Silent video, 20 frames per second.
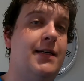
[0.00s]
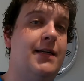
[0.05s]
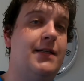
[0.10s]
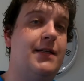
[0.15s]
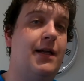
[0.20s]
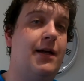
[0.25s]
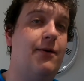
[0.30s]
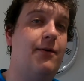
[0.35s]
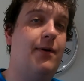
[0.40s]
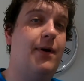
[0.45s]

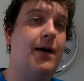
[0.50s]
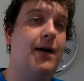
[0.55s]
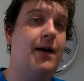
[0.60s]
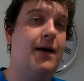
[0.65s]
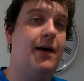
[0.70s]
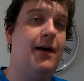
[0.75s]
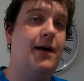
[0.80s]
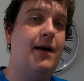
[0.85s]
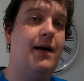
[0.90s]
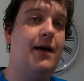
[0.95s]
So
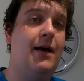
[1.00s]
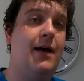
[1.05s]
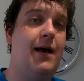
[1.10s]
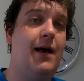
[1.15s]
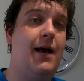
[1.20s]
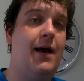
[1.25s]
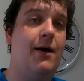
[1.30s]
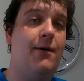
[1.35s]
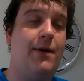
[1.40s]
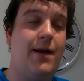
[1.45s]

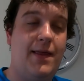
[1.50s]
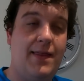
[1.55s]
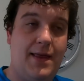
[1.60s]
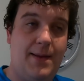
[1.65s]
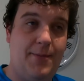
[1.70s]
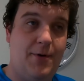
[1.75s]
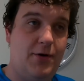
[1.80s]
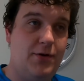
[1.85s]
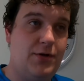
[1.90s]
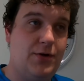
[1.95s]
I'll get the
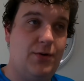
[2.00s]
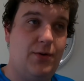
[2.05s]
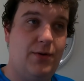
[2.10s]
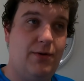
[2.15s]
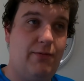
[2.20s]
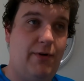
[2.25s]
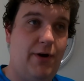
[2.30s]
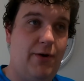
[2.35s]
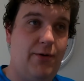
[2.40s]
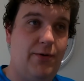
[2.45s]
MR2 on
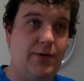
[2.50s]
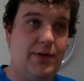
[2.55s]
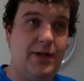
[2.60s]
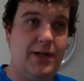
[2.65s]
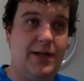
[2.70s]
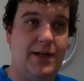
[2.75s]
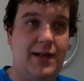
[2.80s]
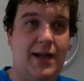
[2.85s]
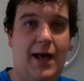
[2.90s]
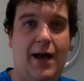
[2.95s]
the road
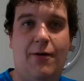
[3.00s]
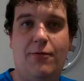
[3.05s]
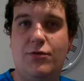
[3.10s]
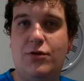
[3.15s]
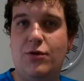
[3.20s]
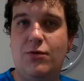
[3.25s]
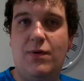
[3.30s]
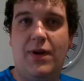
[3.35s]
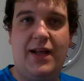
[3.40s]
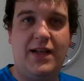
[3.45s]
and I'll
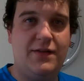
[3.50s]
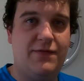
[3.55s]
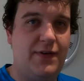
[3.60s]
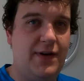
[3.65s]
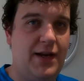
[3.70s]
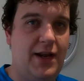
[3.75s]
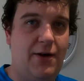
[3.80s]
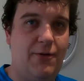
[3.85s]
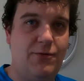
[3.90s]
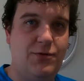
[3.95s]
do less
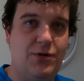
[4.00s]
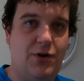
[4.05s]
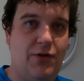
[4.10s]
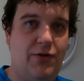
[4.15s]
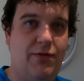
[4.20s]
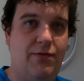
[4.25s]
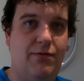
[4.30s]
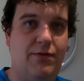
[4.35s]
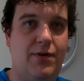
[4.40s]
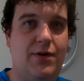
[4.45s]
videos
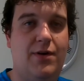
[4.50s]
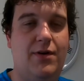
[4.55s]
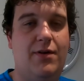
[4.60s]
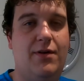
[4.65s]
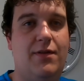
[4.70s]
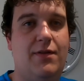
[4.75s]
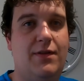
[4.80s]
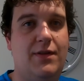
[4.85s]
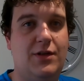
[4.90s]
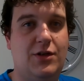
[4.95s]
on
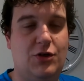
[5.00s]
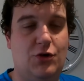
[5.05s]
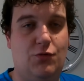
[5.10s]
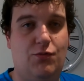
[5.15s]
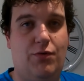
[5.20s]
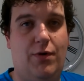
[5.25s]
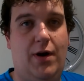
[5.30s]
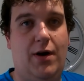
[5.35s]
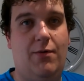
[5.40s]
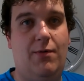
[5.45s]
the
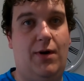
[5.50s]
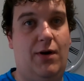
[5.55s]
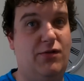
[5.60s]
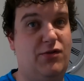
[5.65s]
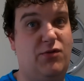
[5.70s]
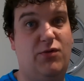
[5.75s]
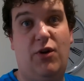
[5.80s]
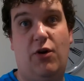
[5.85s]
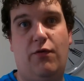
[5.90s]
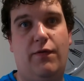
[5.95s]
Supra. Well,
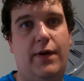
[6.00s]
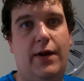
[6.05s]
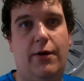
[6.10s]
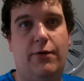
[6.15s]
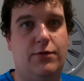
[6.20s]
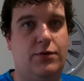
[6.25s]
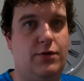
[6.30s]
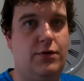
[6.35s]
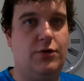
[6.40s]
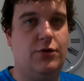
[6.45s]
I'll do no
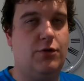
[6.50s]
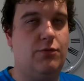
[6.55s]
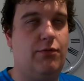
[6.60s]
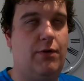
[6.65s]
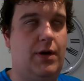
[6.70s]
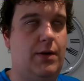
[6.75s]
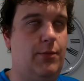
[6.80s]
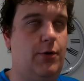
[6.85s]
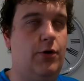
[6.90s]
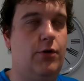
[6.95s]
videos on the
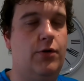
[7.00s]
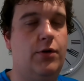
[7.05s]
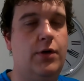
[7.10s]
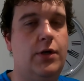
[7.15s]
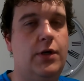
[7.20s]
Supra anymore.